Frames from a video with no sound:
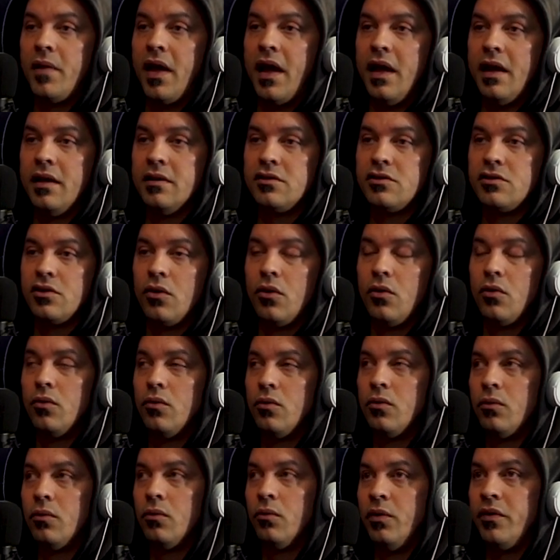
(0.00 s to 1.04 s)
And so
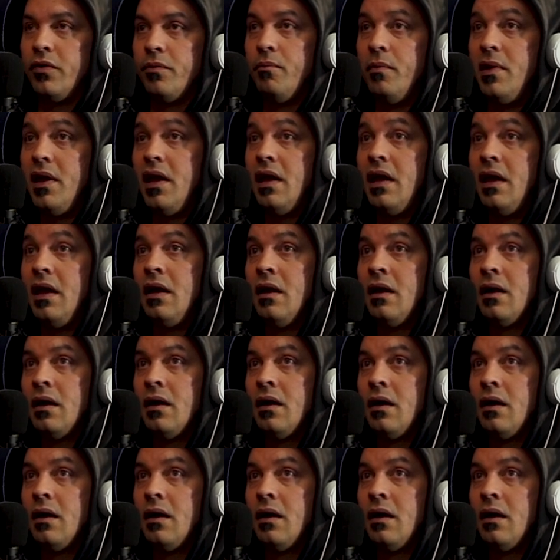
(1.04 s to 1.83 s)
with me,